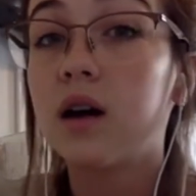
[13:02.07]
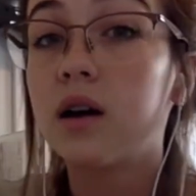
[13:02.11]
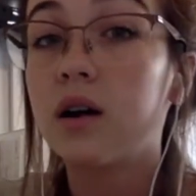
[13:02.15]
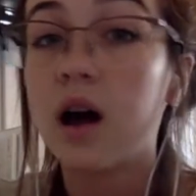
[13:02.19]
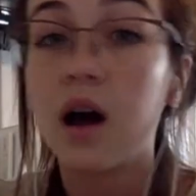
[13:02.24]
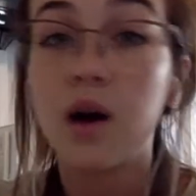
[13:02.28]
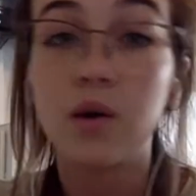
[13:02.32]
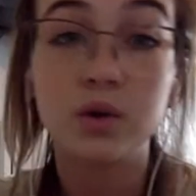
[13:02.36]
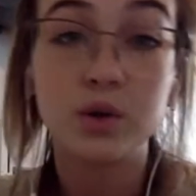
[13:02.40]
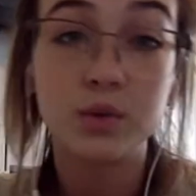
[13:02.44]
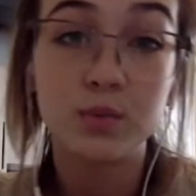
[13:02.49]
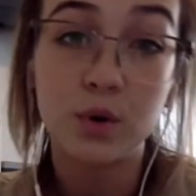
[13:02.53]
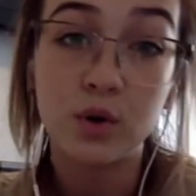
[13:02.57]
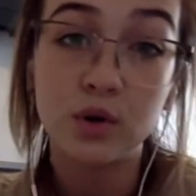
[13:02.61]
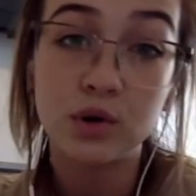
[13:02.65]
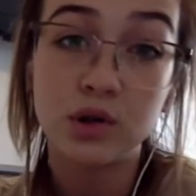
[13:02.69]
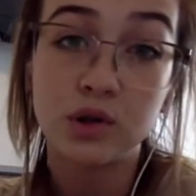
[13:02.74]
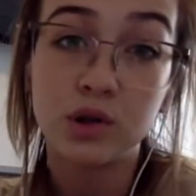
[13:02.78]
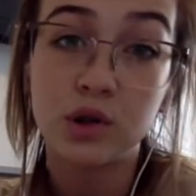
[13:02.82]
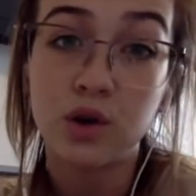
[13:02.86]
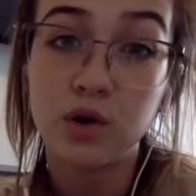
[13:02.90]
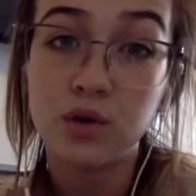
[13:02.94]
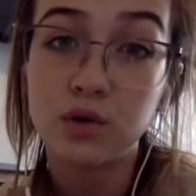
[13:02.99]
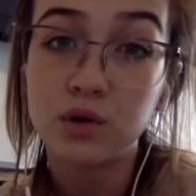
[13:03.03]
I was supposed
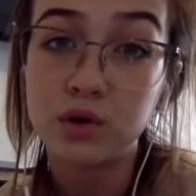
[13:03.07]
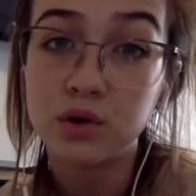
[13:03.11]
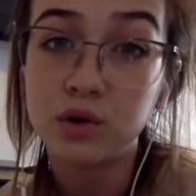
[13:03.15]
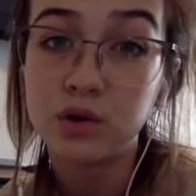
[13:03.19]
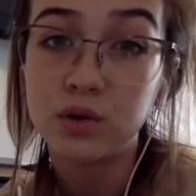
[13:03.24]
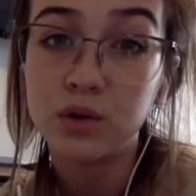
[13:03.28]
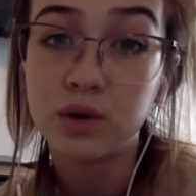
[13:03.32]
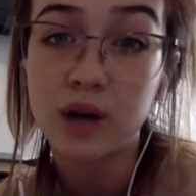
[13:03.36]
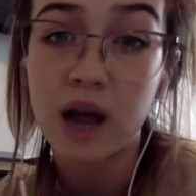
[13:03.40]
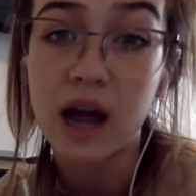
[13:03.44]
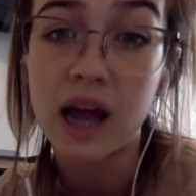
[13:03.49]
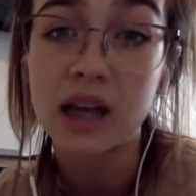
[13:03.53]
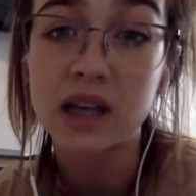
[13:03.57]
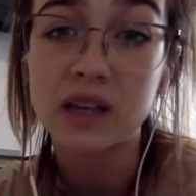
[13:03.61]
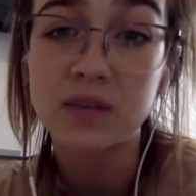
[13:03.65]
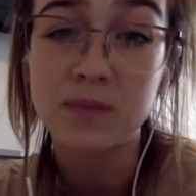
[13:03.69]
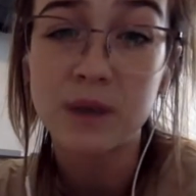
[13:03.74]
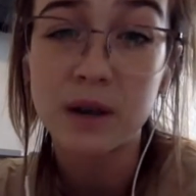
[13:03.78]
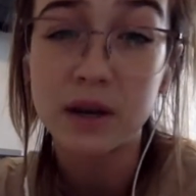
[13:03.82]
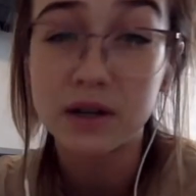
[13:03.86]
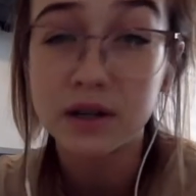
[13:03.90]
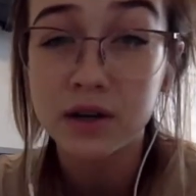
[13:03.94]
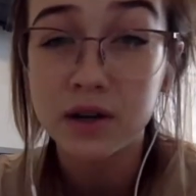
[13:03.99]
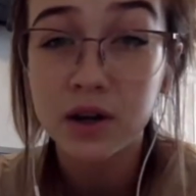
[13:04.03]
to go to and I
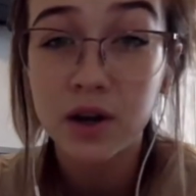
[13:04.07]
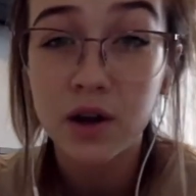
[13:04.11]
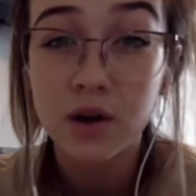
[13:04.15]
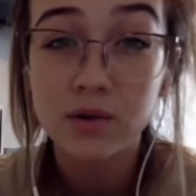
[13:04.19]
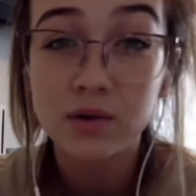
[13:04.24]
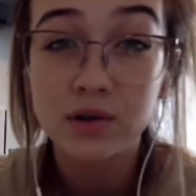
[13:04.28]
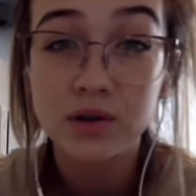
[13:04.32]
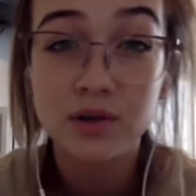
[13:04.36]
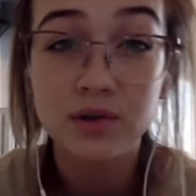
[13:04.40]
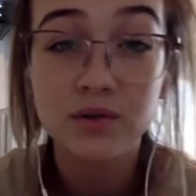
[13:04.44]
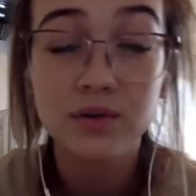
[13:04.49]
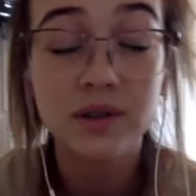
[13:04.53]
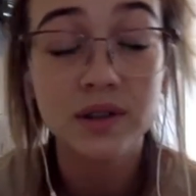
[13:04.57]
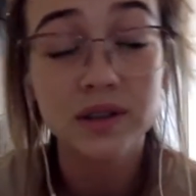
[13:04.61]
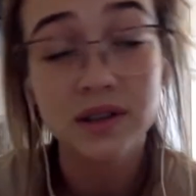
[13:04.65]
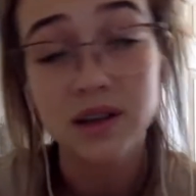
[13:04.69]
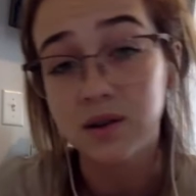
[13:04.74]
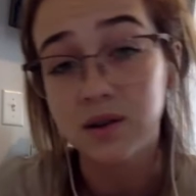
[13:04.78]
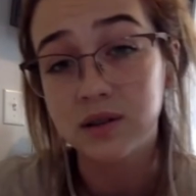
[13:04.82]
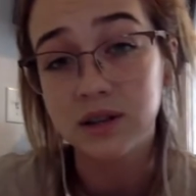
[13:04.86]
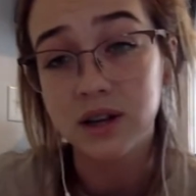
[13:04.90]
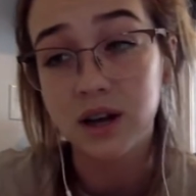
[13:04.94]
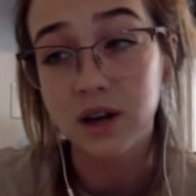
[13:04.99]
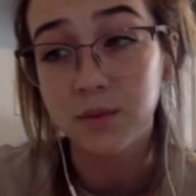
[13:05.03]
expected to go to since
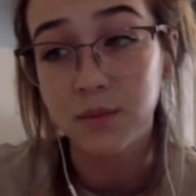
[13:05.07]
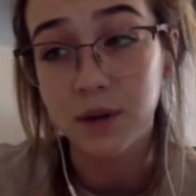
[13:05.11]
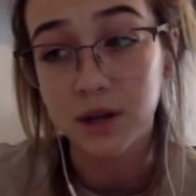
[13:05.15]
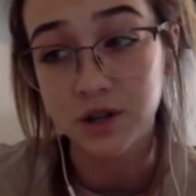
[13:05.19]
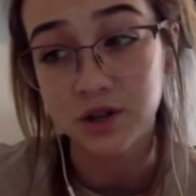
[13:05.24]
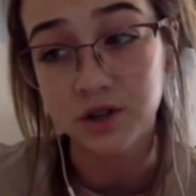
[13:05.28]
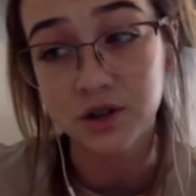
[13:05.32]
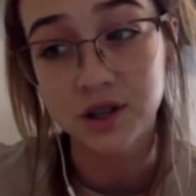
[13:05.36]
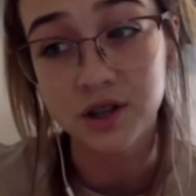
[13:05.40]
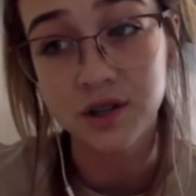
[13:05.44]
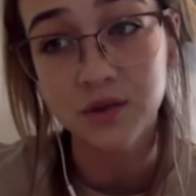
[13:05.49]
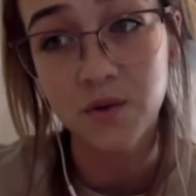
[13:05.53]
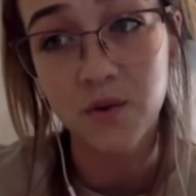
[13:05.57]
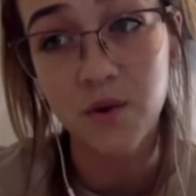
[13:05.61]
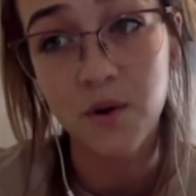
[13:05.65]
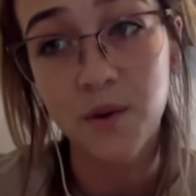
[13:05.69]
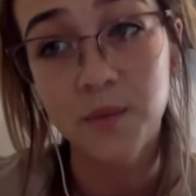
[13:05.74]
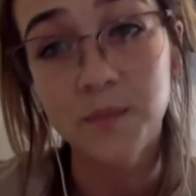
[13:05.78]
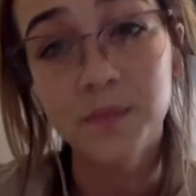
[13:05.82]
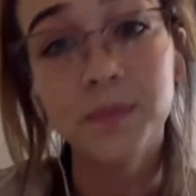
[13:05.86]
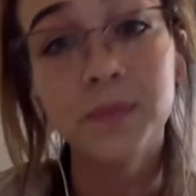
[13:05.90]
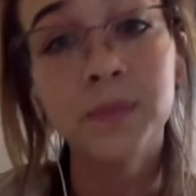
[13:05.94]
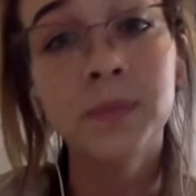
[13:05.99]
in elementary school.